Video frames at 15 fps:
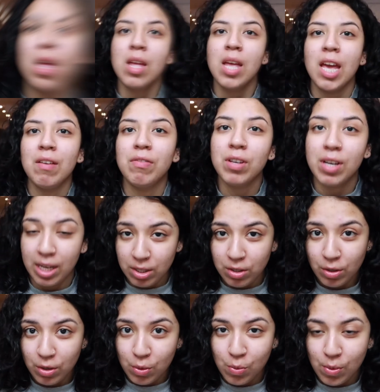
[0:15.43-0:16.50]
If you guys don't
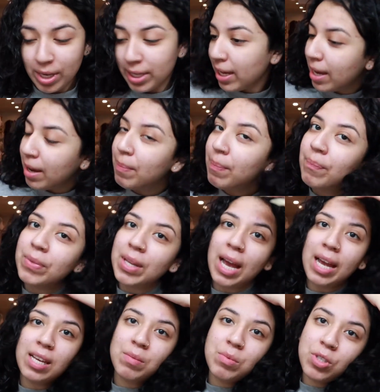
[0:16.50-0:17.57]
know who I am
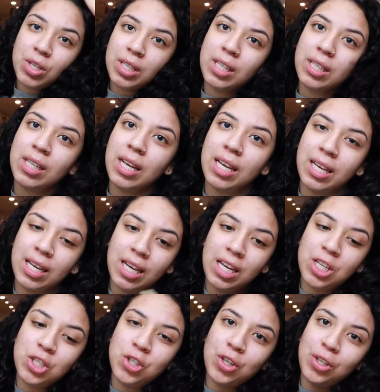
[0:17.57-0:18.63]
Jenny, aka
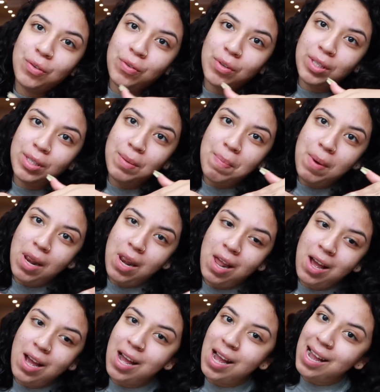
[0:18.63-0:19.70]
Jenny from the
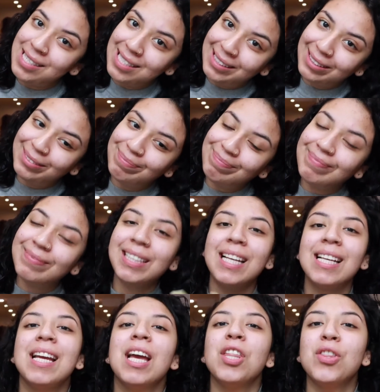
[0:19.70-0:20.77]
block.
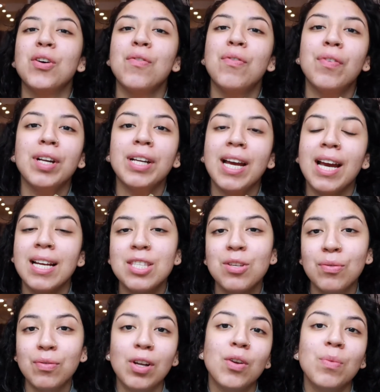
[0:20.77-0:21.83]
Don't forget to
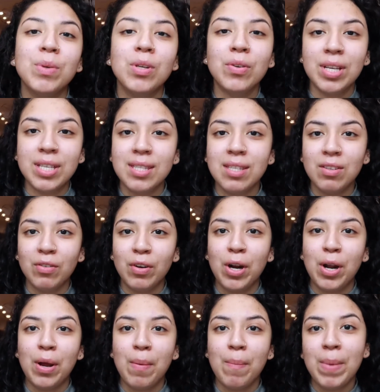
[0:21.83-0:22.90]
follow me on
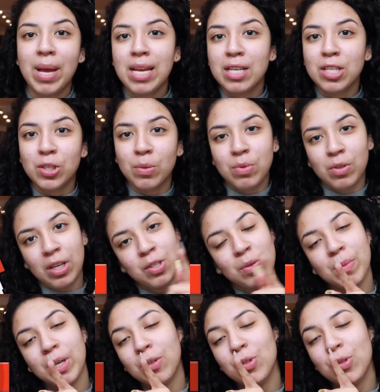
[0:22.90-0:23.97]
Instagram, subscribe to my
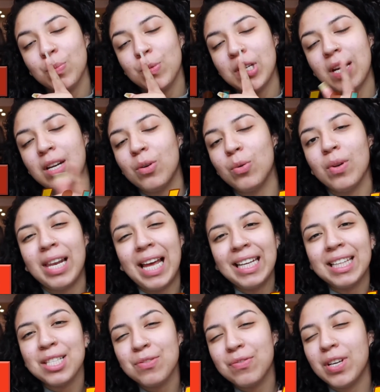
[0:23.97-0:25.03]
YouTube channel, like
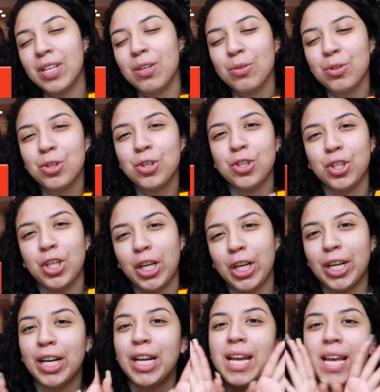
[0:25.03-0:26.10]
this video,
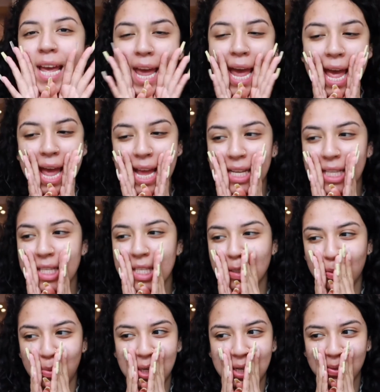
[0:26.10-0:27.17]
share, and
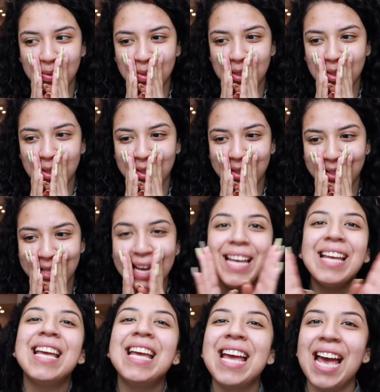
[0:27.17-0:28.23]
what else?
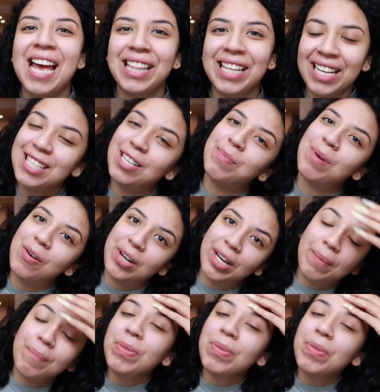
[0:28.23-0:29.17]
And that's about it.